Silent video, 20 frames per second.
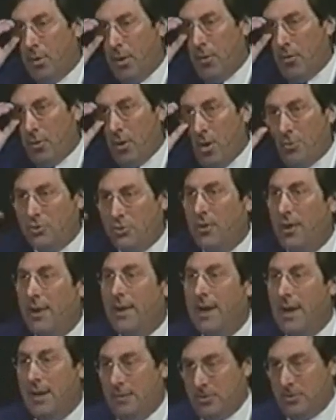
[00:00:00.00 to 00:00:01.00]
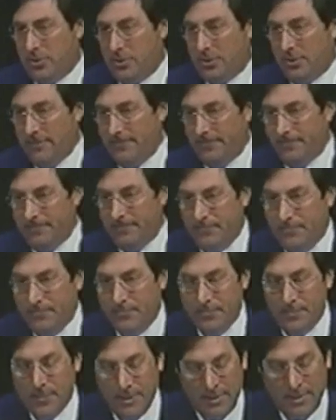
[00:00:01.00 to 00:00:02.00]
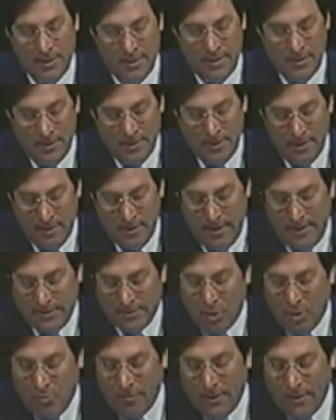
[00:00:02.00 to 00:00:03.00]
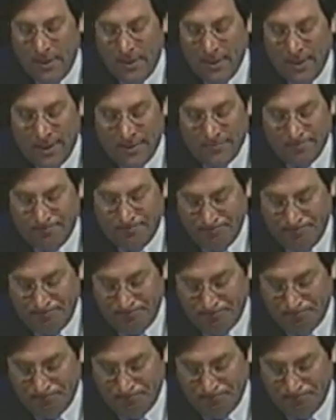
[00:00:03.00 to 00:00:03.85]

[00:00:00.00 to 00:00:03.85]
brother-in-law is a radiologist. He told me um,